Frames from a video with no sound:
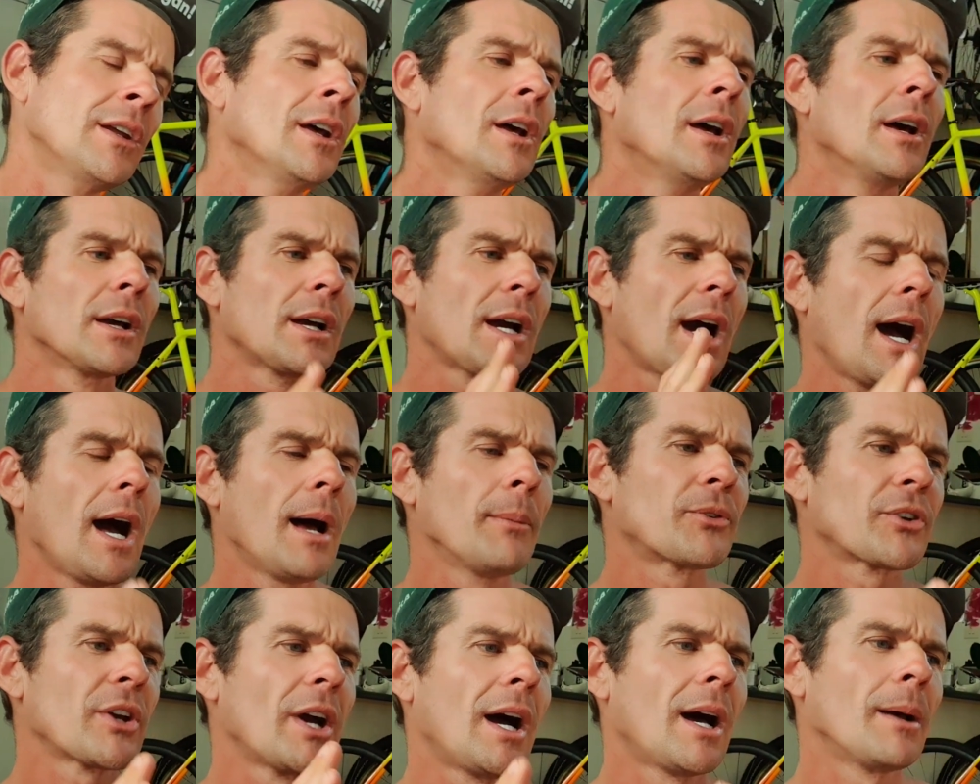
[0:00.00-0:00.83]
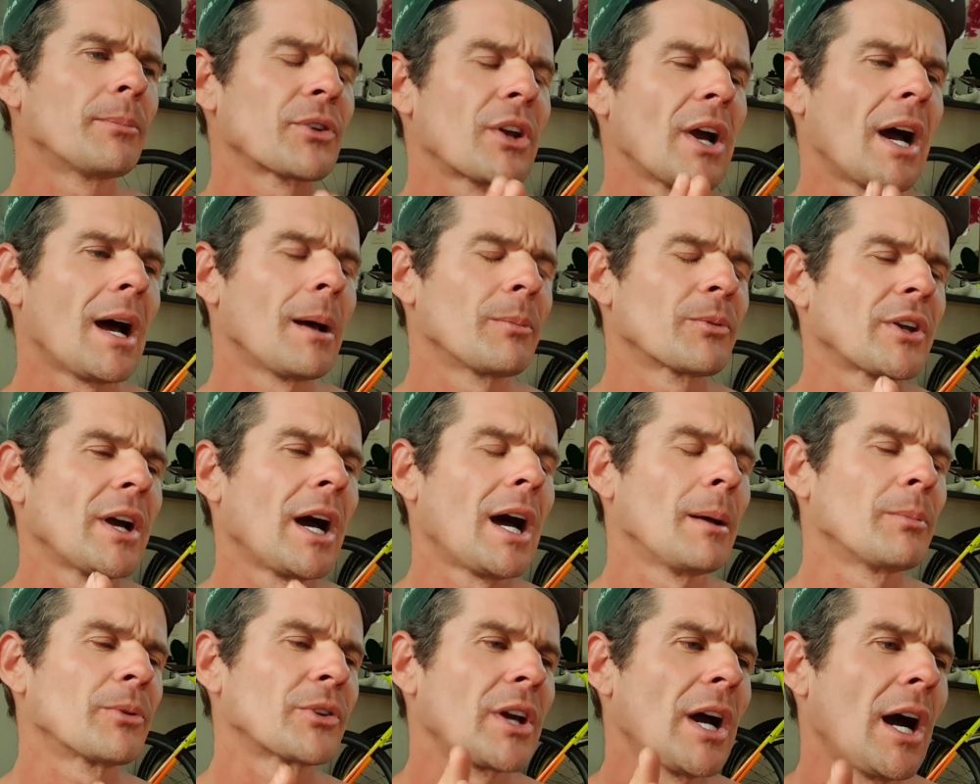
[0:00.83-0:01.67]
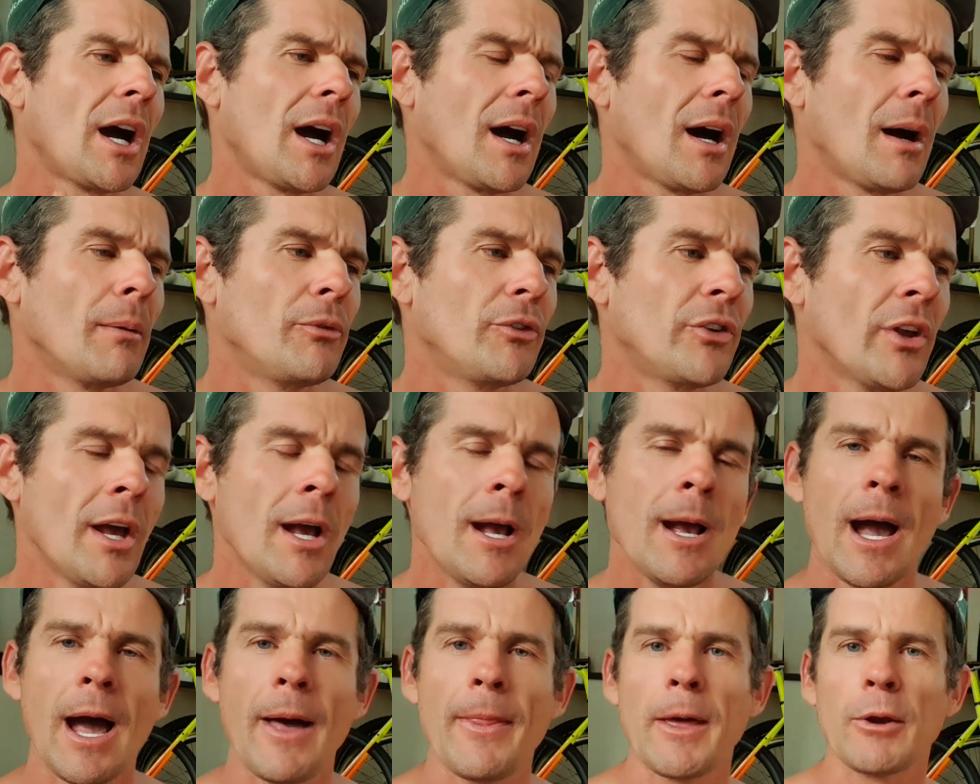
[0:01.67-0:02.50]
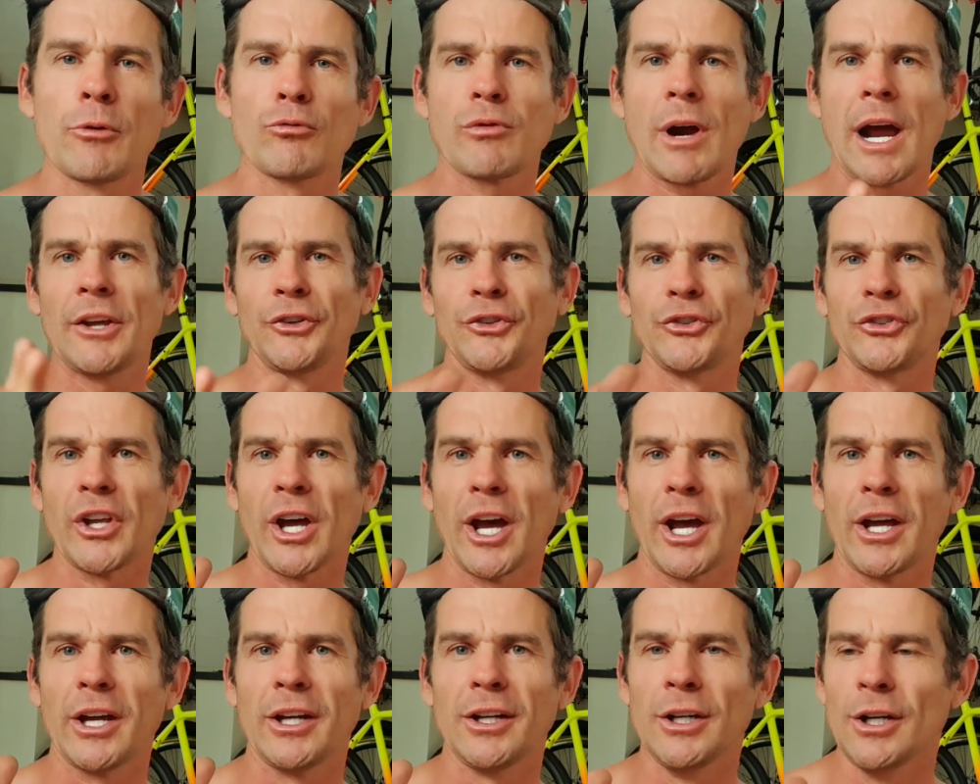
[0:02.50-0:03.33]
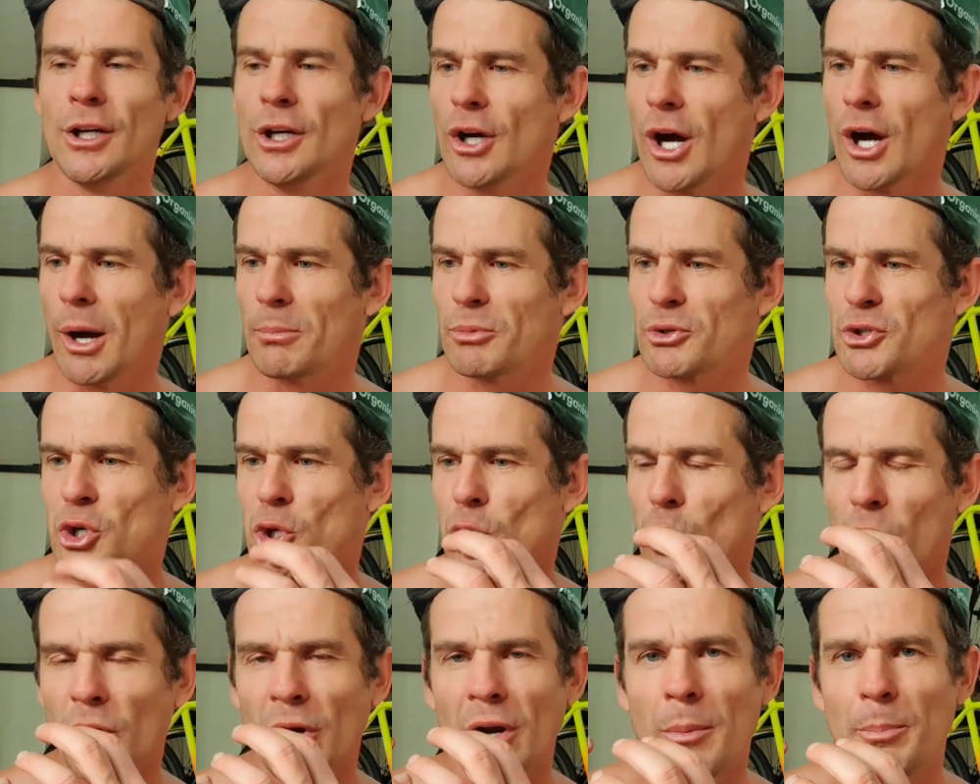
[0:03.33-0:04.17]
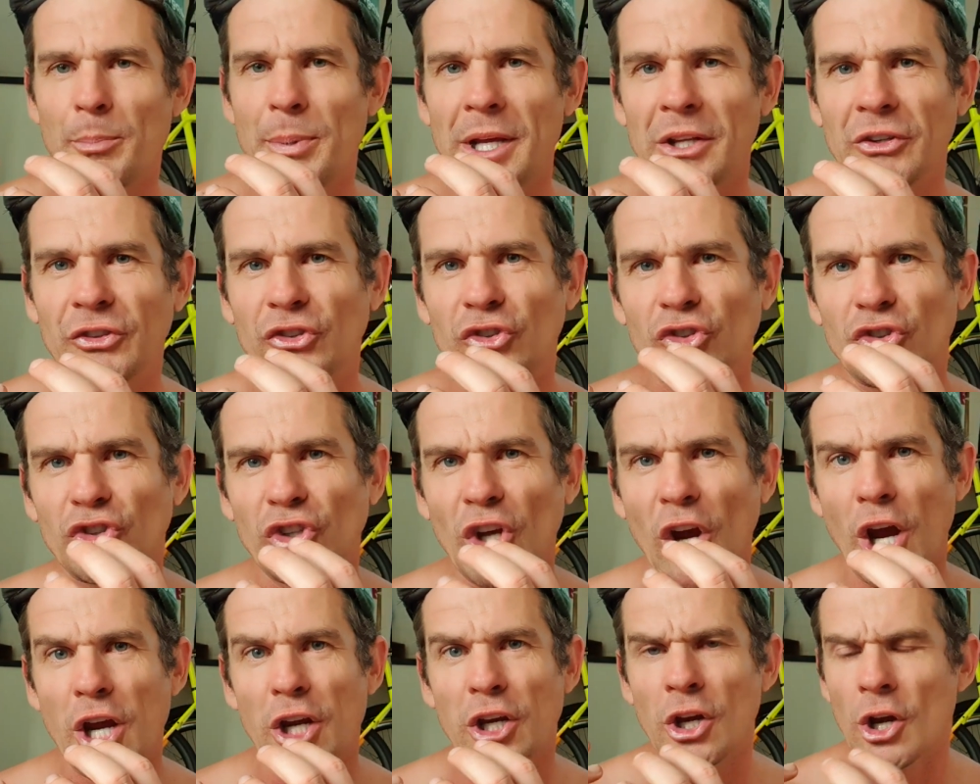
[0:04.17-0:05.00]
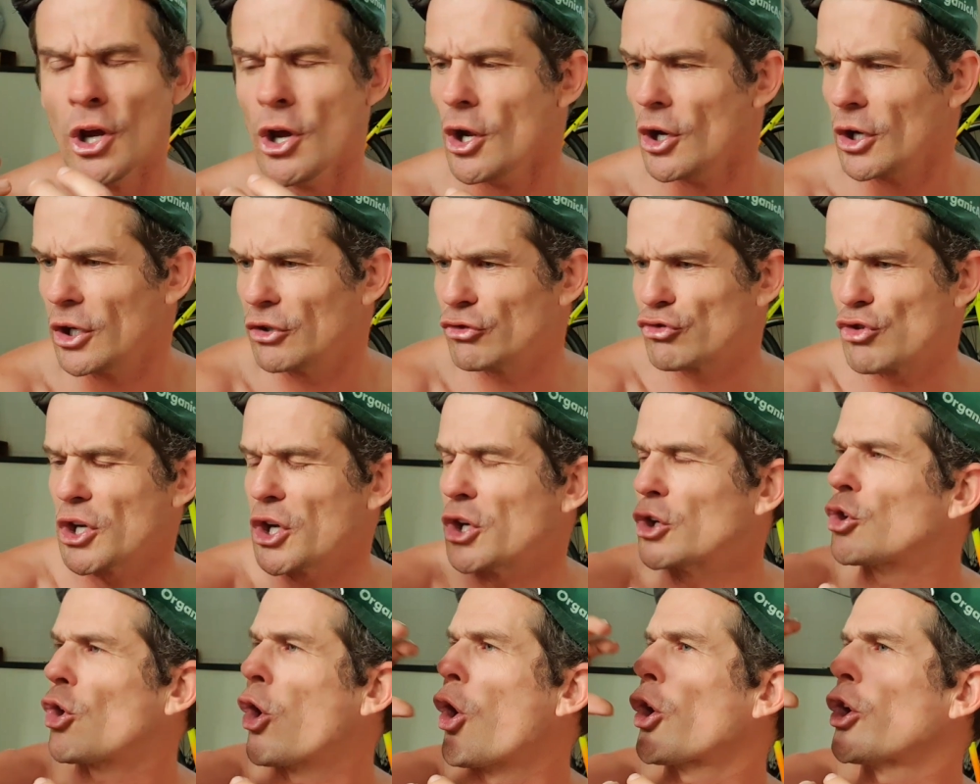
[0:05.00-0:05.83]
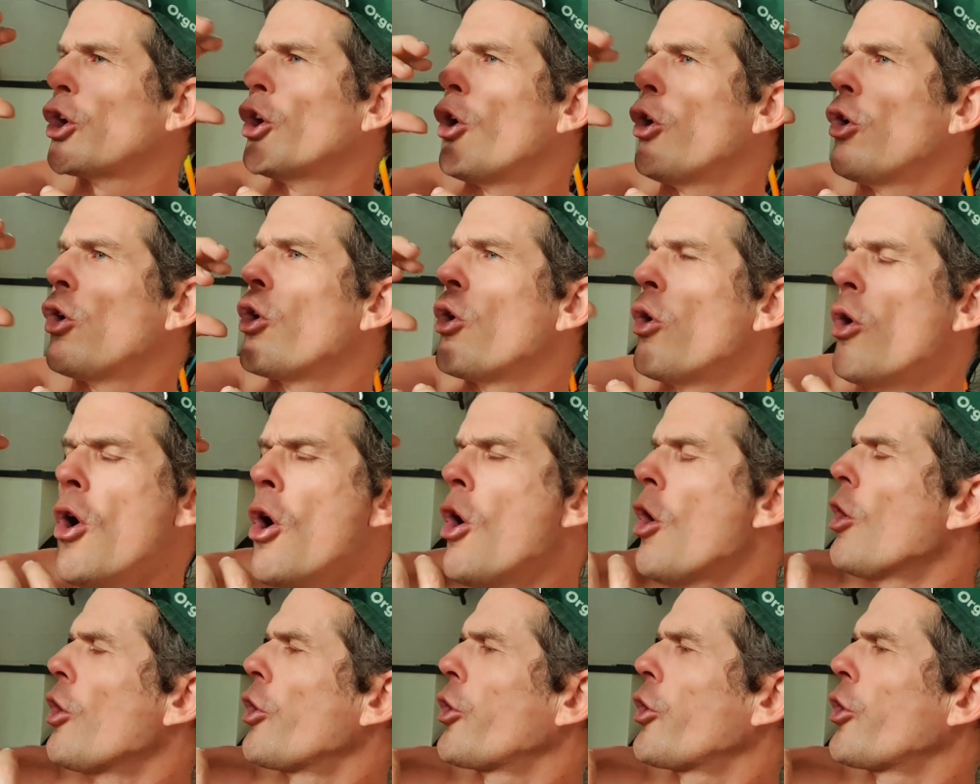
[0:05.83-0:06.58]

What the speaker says: carbs, and then race day, I'm chewing on a big steak, drinking coconut oil.